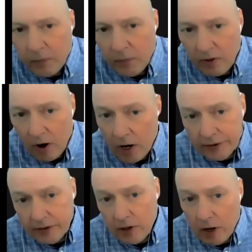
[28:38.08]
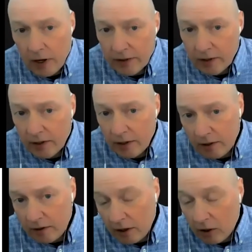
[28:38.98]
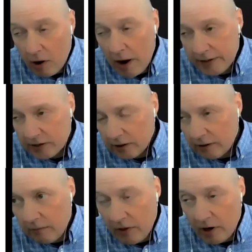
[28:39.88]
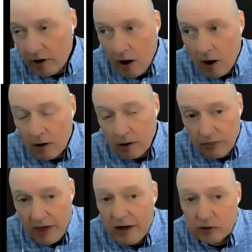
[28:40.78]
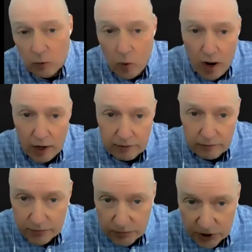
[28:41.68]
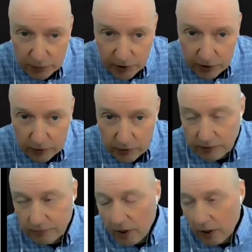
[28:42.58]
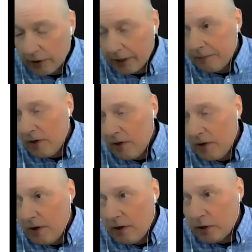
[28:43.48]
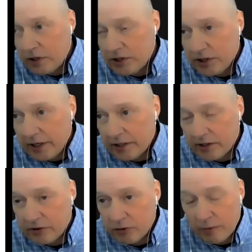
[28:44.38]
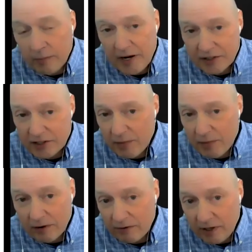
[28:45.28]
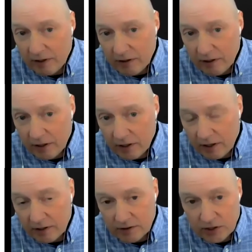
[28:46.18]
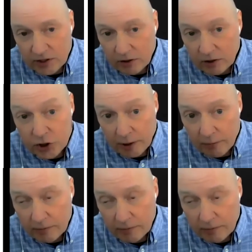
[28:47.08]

the horizon, there are 1,000-watt GPUs. Okay, which is a tremendous amount of heat in a single chip.